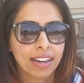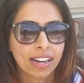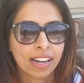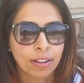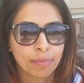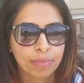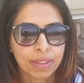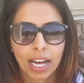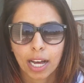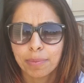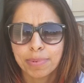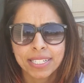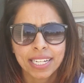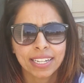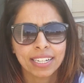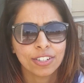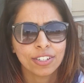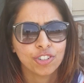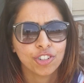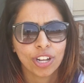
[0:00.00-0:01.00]
The
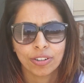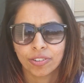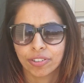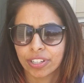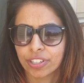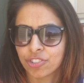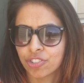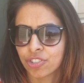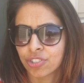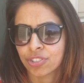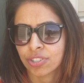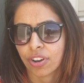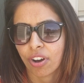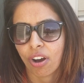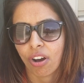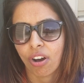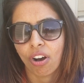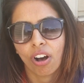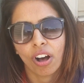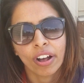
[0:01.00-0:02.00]
Upstate in general is just
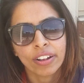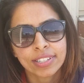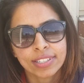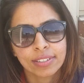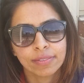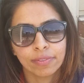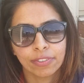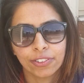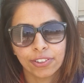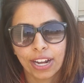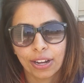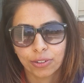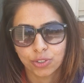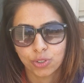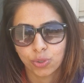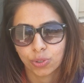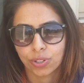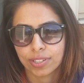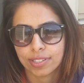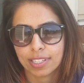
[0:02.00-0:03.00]
awesome for
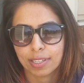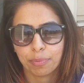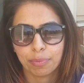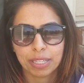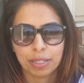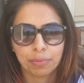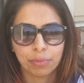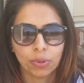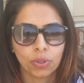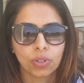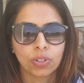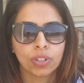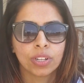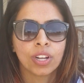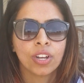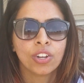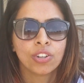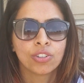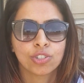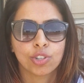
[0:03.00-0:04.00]
outdoorsy people.
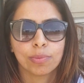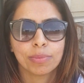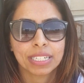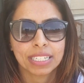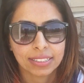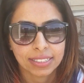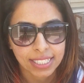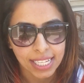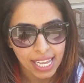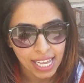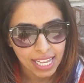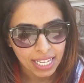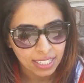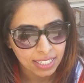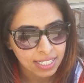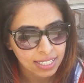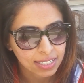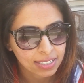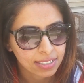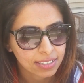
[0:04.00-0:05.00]
So many
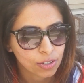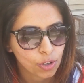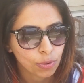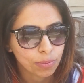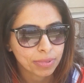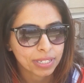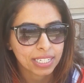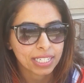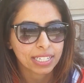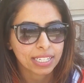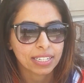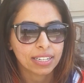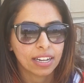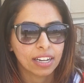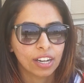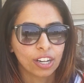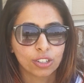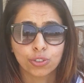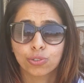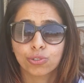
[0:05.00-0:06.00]
lakes, so many
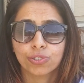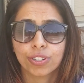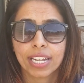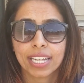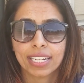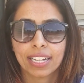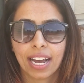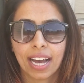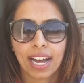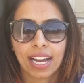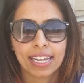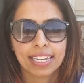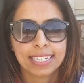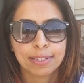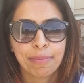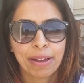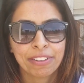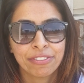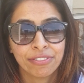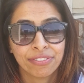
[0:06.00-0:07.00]
great
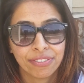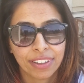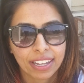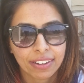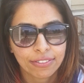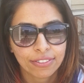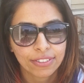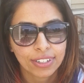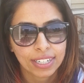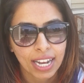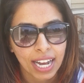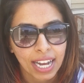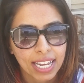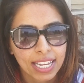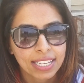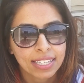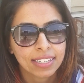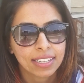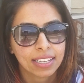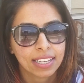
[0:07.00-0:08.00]
hikes. My favorite
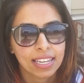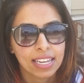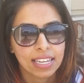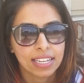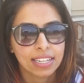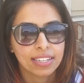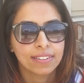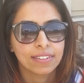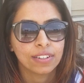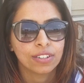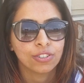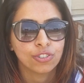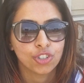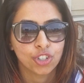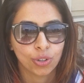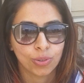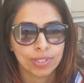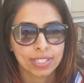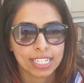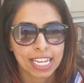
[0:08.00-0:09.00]
hike in
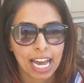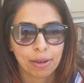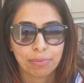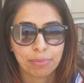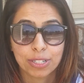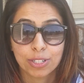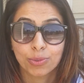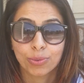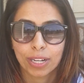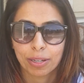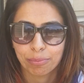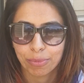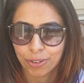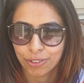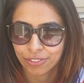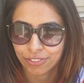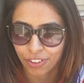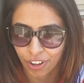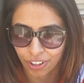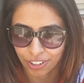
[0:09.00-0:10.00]
Jones Gap is
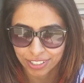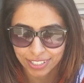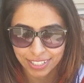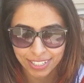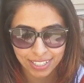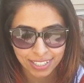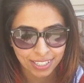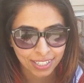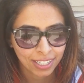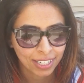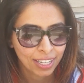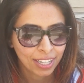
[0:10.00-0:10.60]
Rainbow Falls.